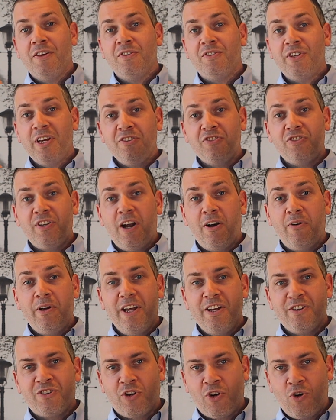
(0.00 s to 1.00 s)
Since there
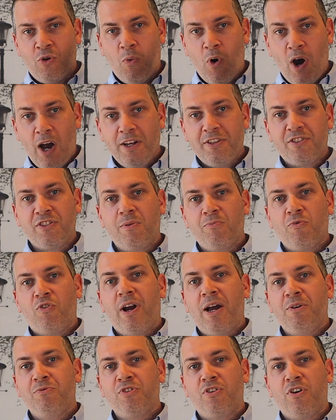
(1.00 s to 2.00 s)
is quite some
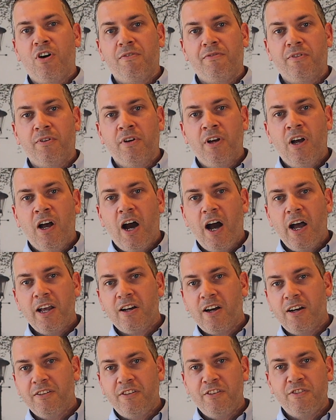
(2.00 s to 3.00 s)
ground to cover, I
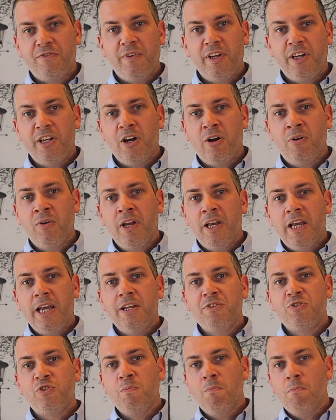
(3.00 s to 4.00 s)
cut this video
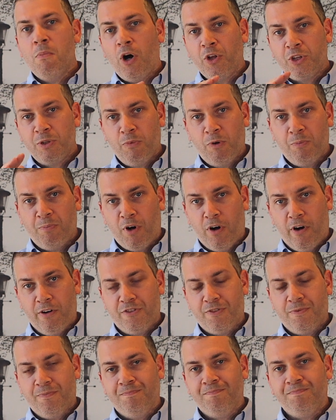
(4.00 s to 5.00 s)
into multiple
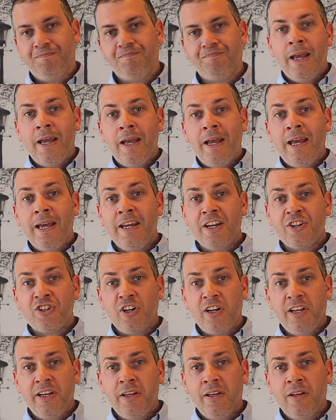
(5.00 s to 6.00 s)
parts.
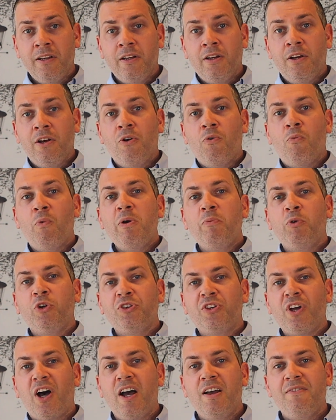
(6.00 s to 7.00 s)
Initially, we
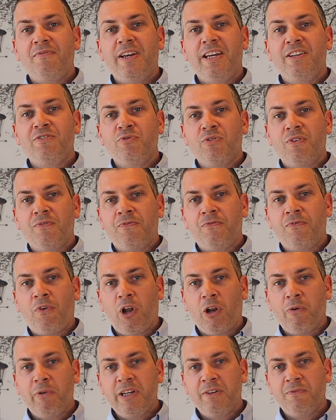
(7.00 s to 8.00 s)
will dive into the
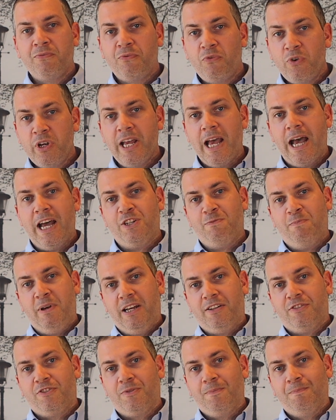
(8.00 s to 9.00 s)
following three
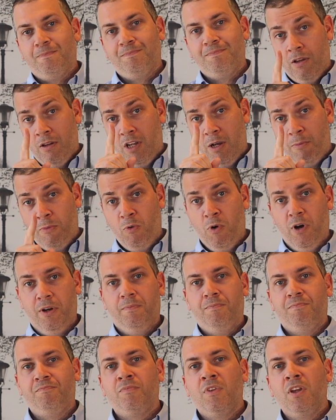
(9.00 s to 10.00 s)
aspects. Number
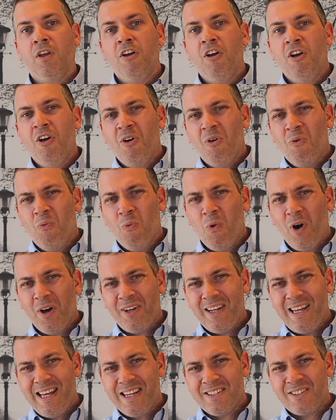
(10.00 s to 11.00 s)
one,
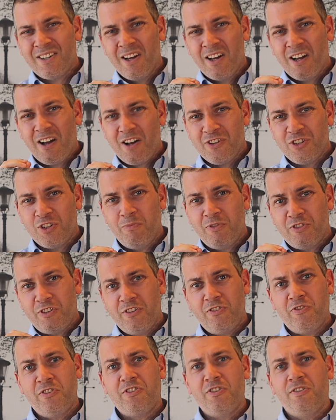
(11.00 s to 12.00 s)
what is customer
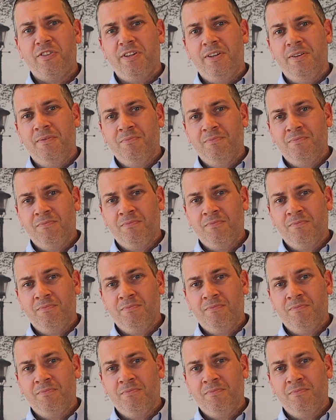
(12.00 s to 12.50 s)
centricity?